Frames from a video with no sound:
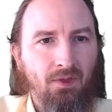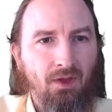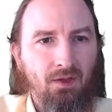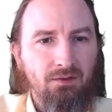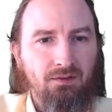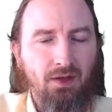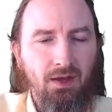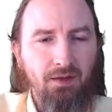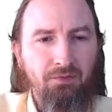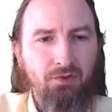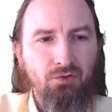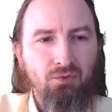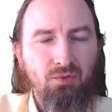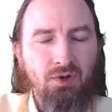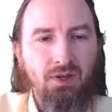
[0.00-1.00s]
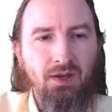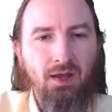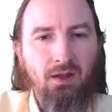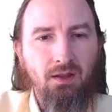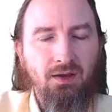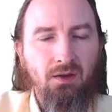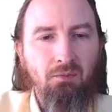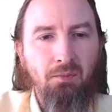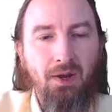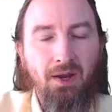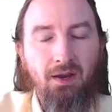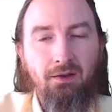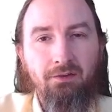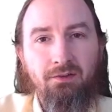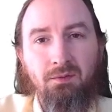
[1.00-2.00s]
Dive is a really elegant
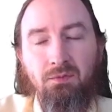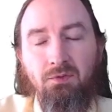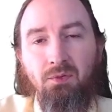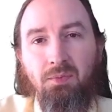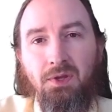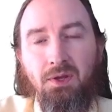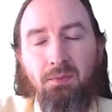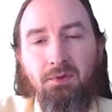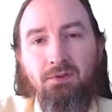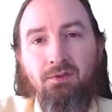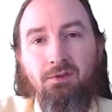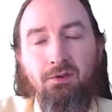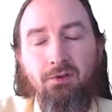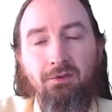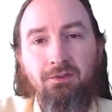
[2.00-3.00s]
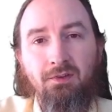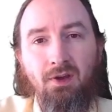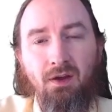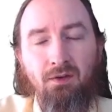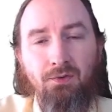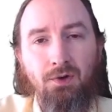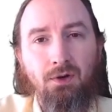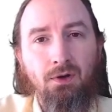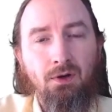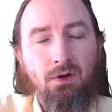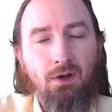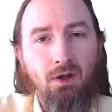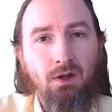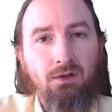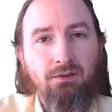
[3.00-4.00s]
mechanism to be able to discover
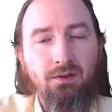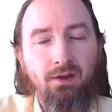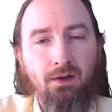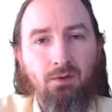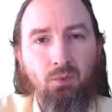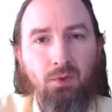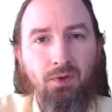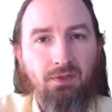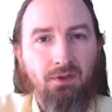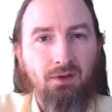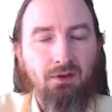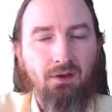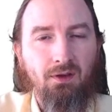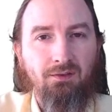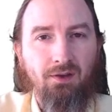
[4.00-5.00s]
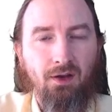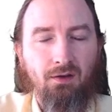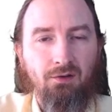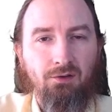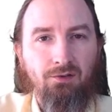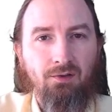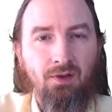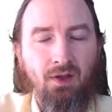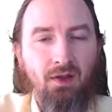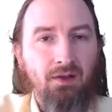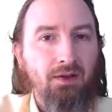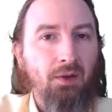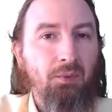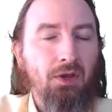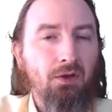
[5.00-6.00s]
content within containers.
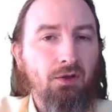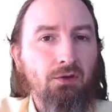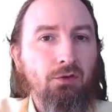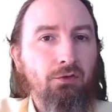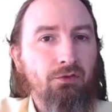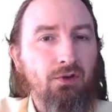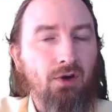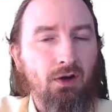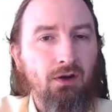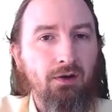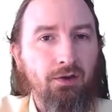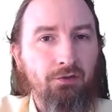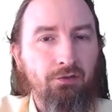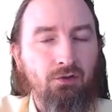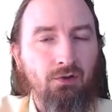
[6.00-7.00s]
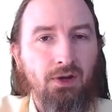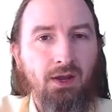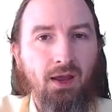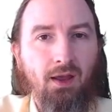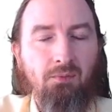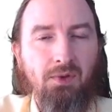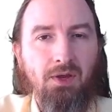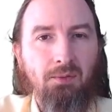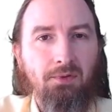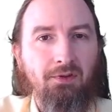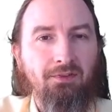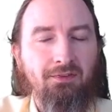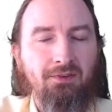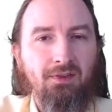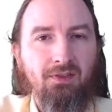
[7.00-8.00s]
Now we could use Docker history and be able
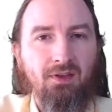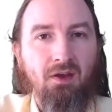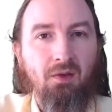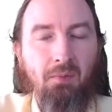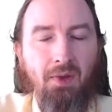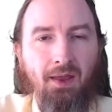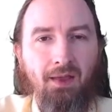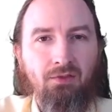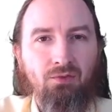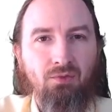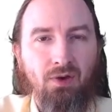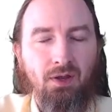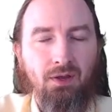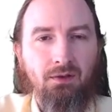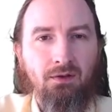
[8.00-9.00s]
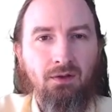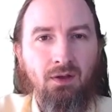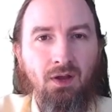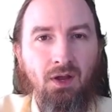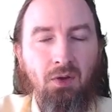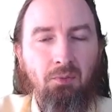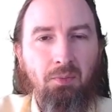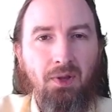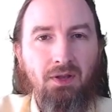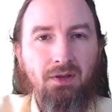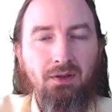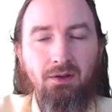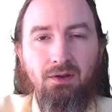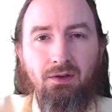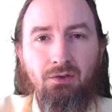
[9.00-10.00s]
to see the commands run,
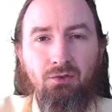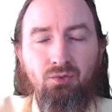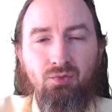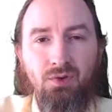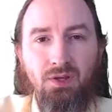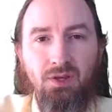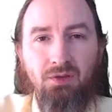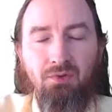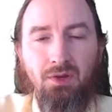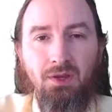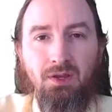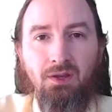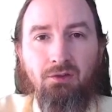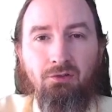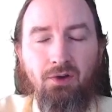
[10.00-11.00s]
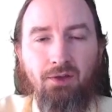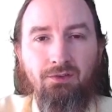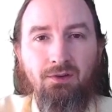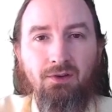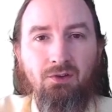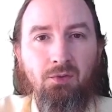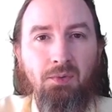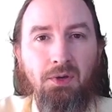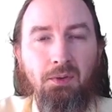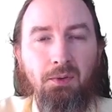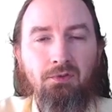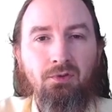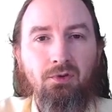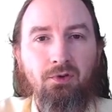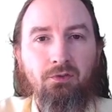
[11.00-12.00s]
but it is really, really interesting to be
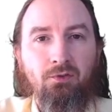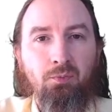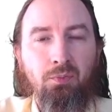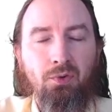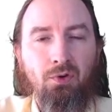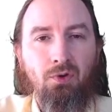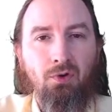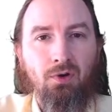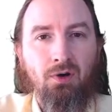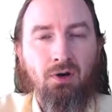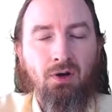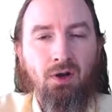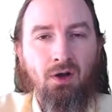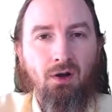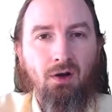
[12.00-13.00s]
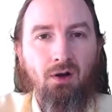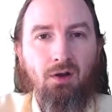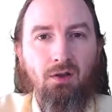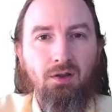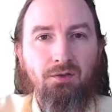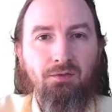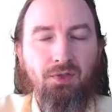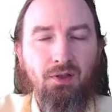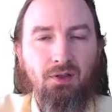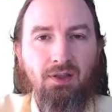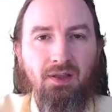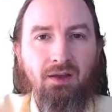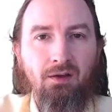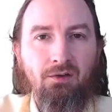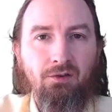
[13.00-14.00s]
able to explore all of the
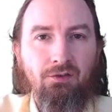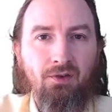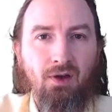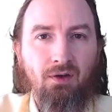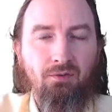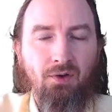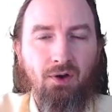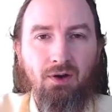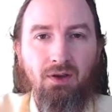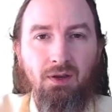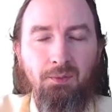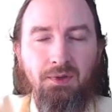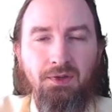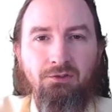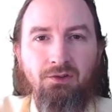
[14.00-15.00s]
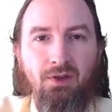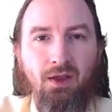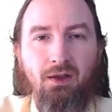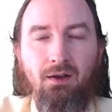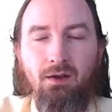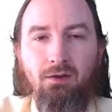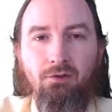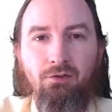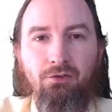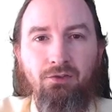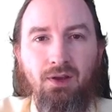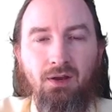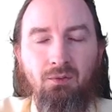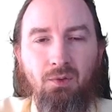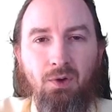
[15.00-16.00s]
layers of our image and
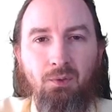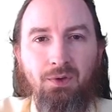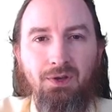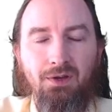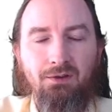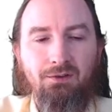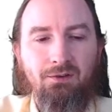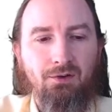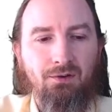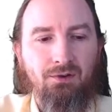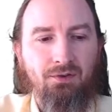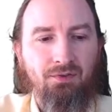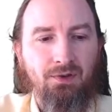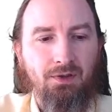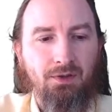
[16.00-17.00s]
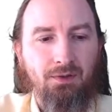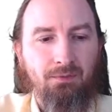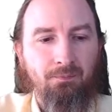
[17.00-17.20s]
understand what we need to do differently.